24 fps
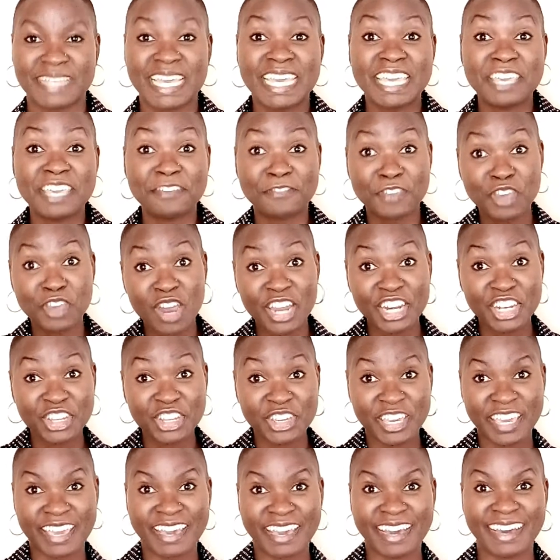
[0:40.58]
If you are new
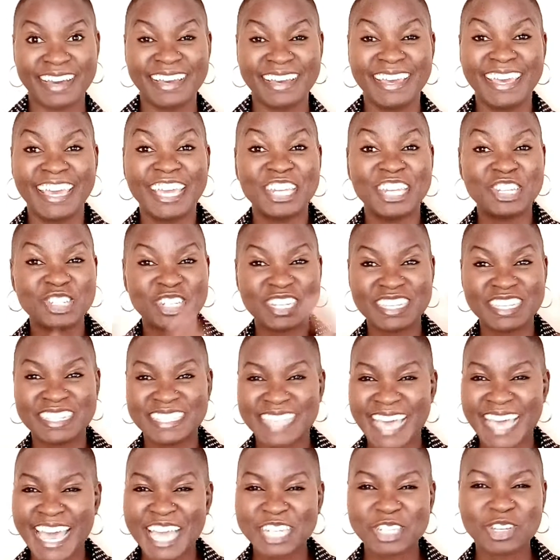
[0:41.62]
here and you
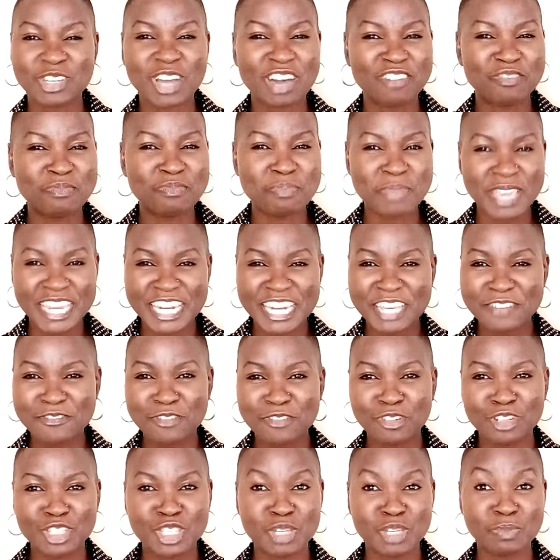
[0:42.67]
desire to have
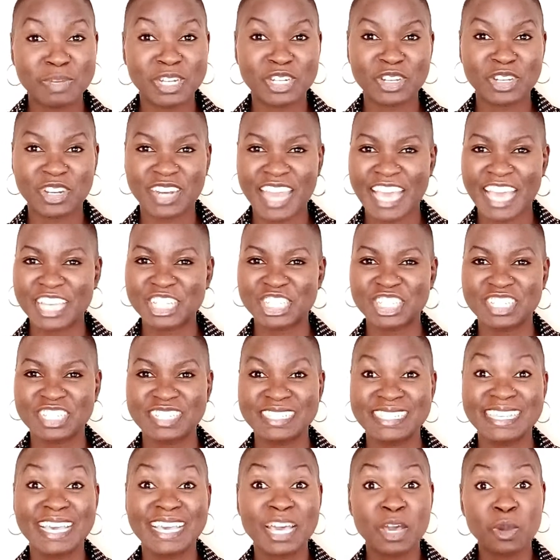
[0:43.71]
meaningful human
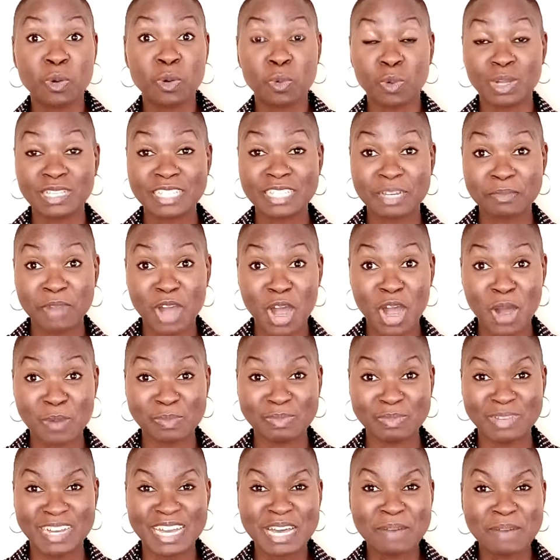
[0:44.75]
connections, welcome
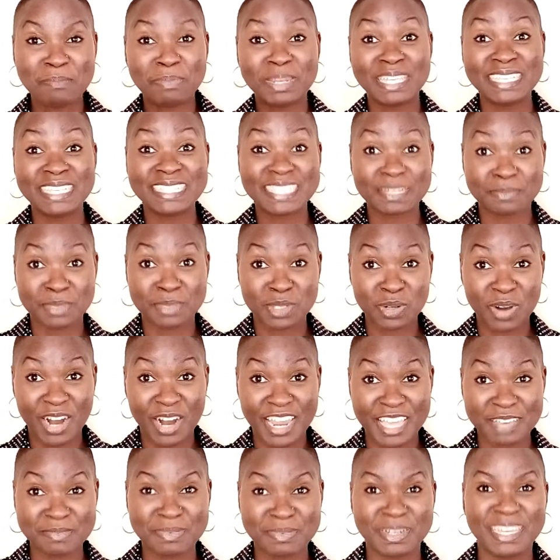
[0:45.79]
home. Please
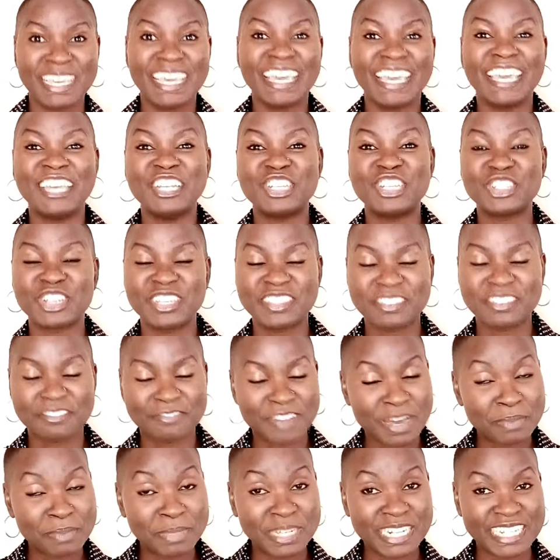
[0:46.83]
subscribe and join the
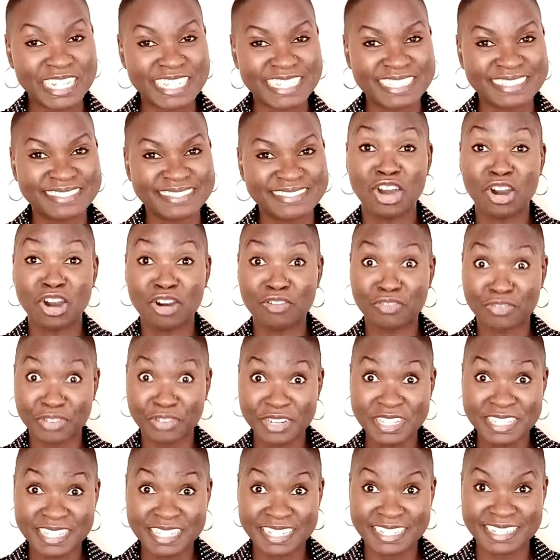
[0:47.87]
family. Of
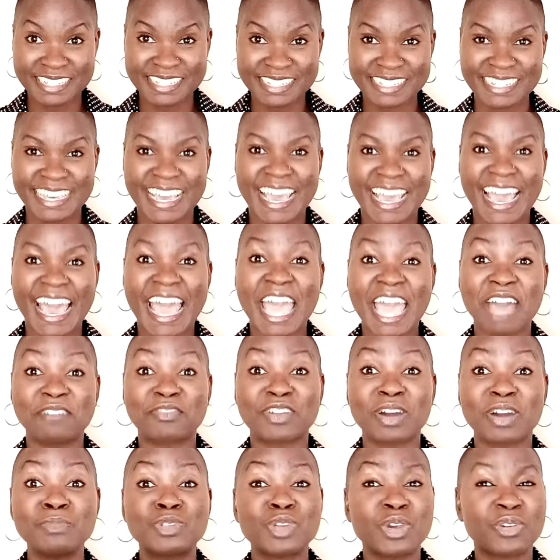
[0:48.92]
recent, I have
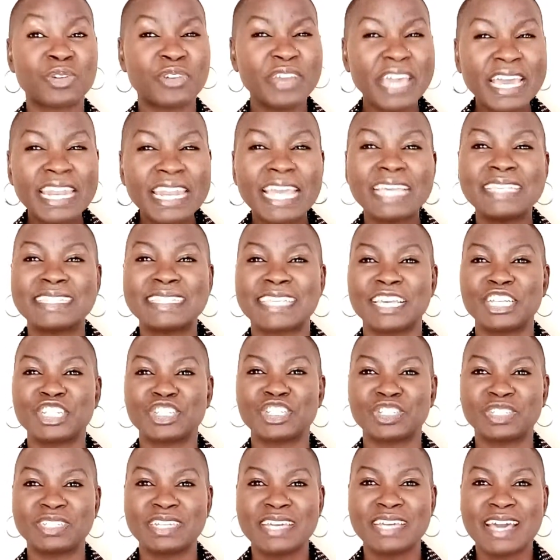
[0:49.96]
come to a
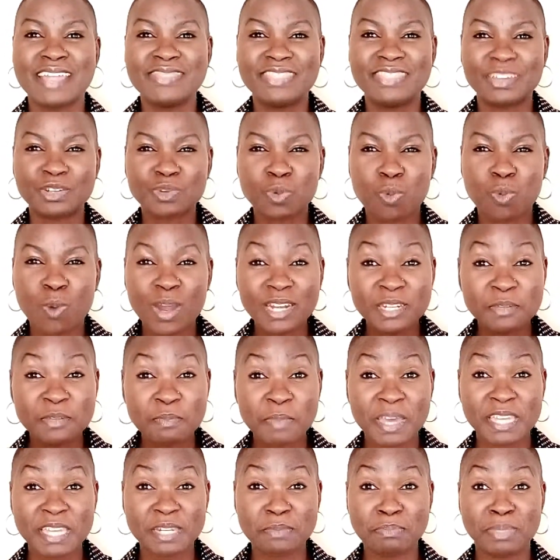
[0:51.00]
realization that what
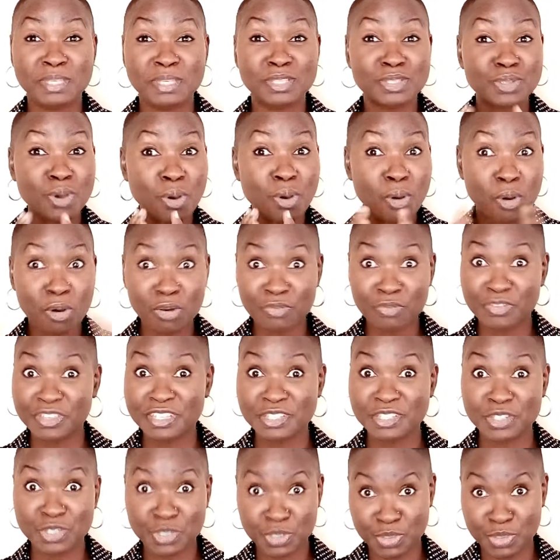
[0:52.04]
might be so
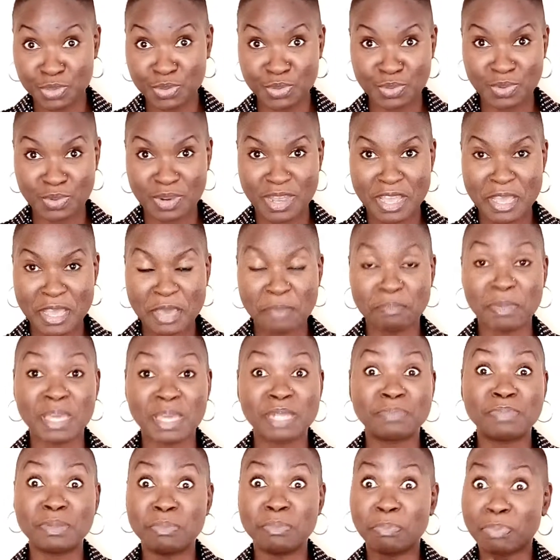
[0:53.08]
obvious to you
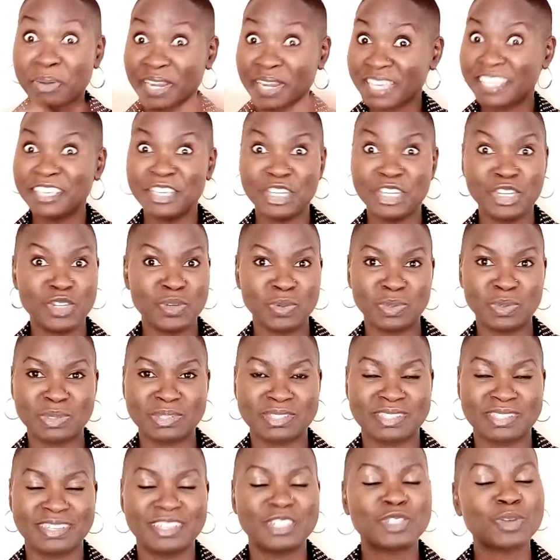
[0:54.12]
might be breaking
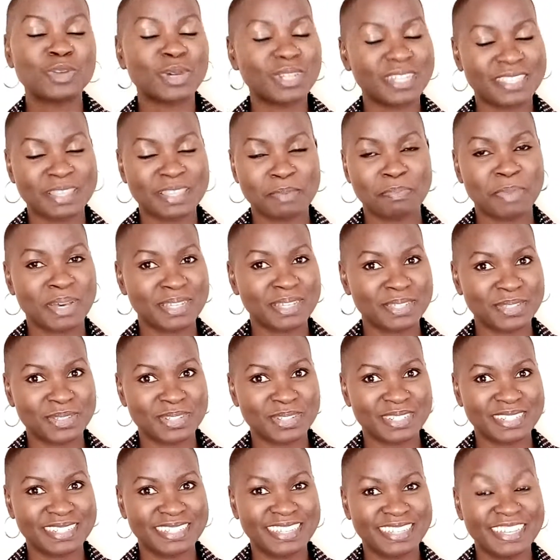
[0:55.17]
news to another person.
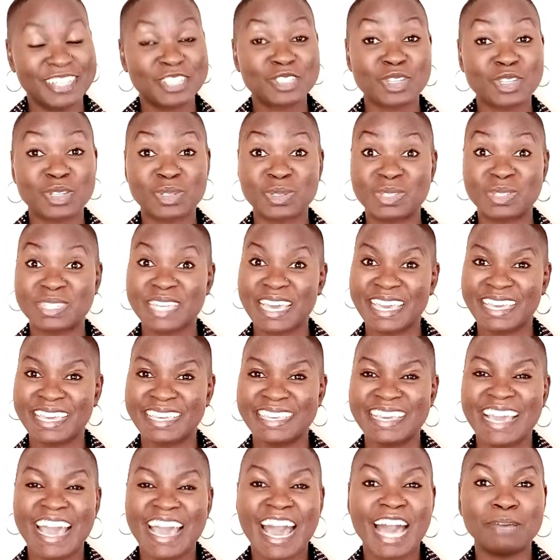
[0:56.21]
So today,
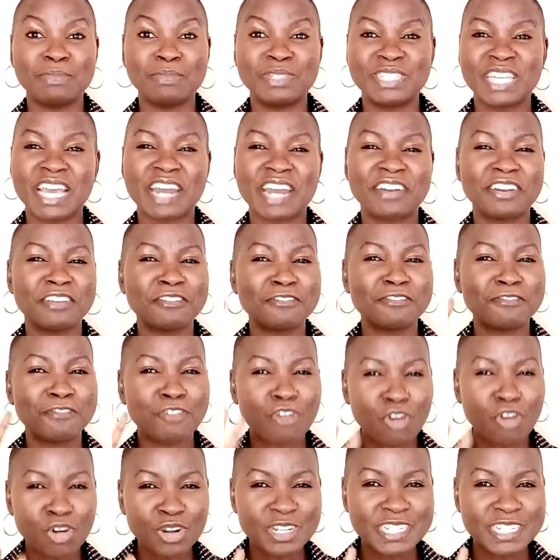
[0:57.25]
I'm sharing
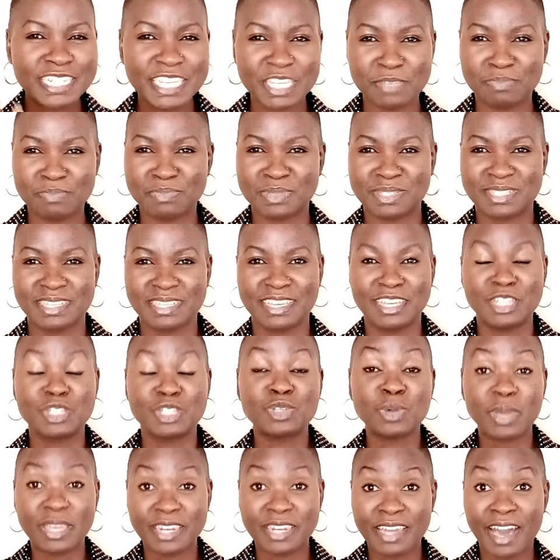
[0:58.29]
4 tips
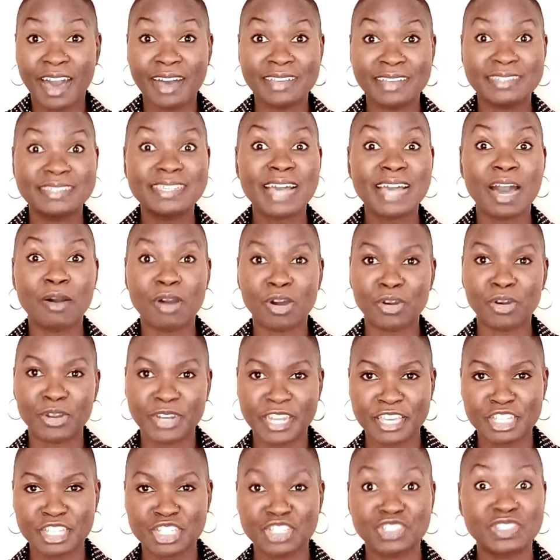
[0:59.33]
to enhance our
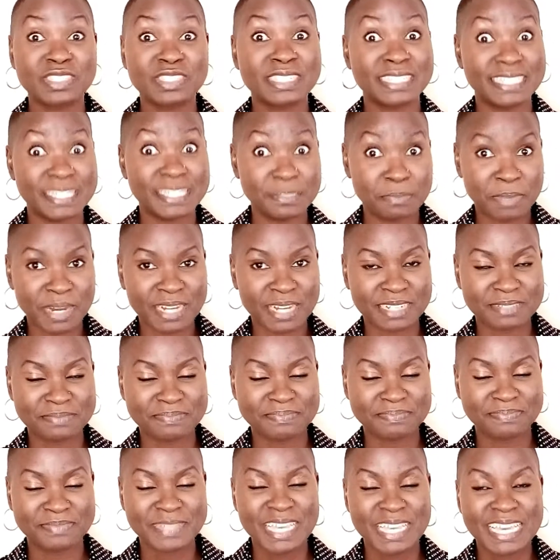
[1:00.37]
connections deeper.
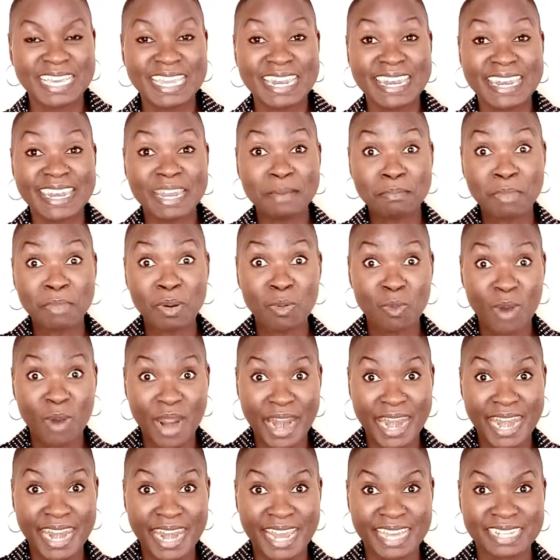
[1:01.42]
Number 1,
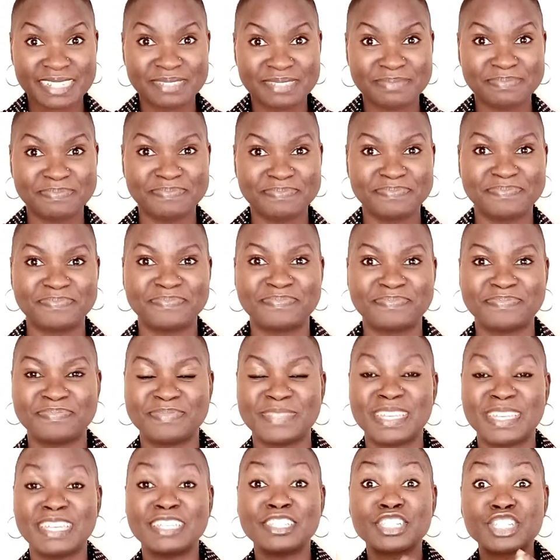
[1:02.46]

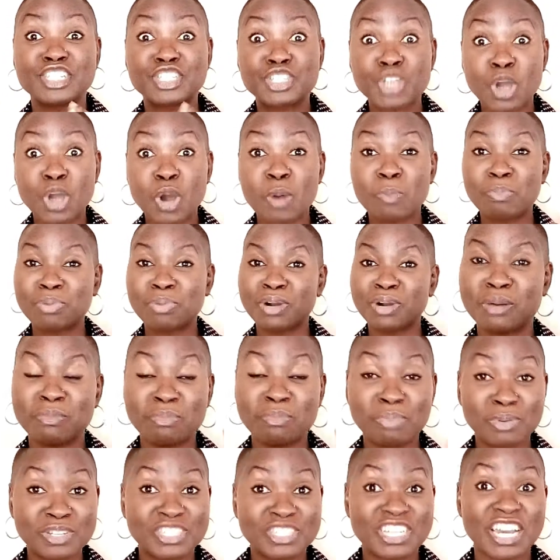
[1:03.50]
stop
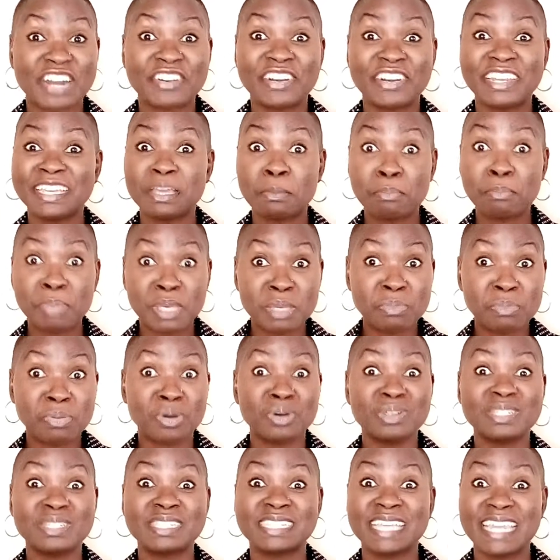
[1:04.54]
butchering
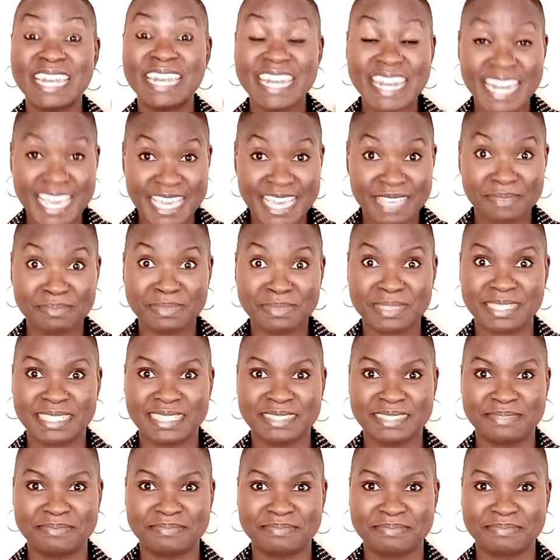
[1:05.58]
people's names.